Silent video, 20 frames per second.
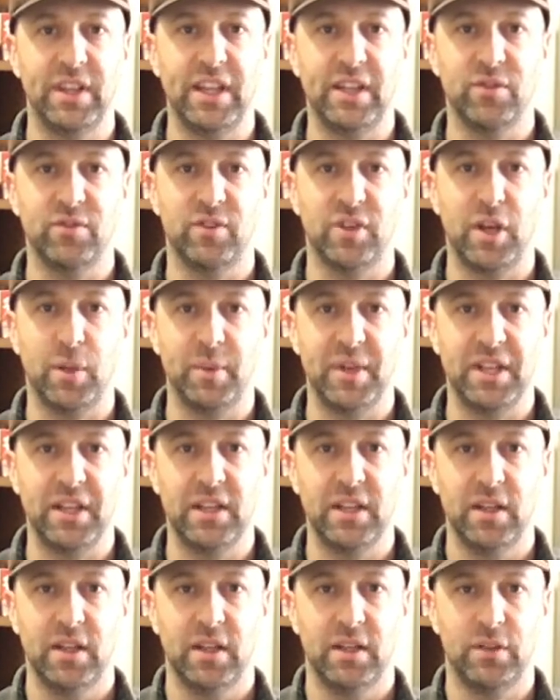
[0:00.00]
thanks for coming
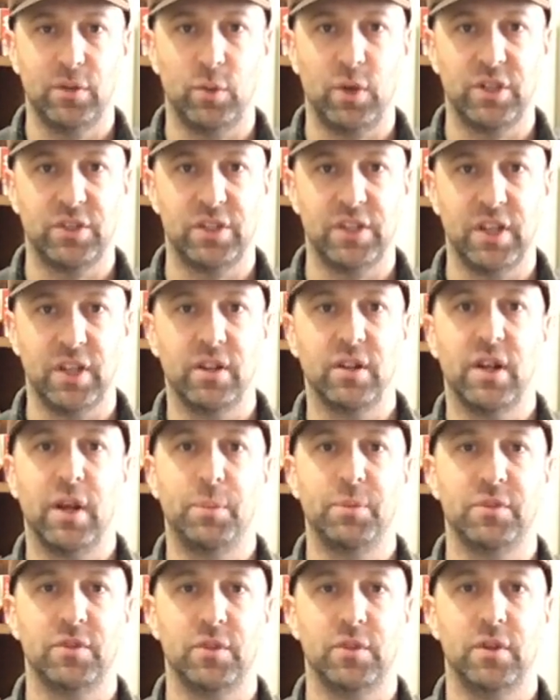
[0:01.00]
to watch another
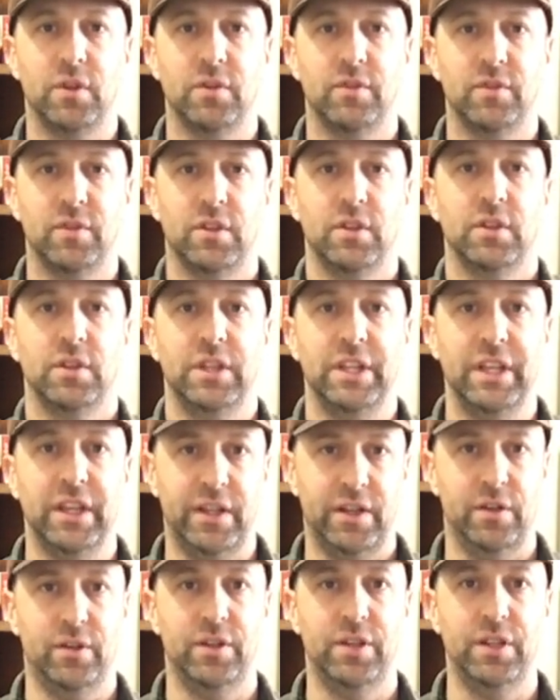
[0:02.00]
episode of The Inner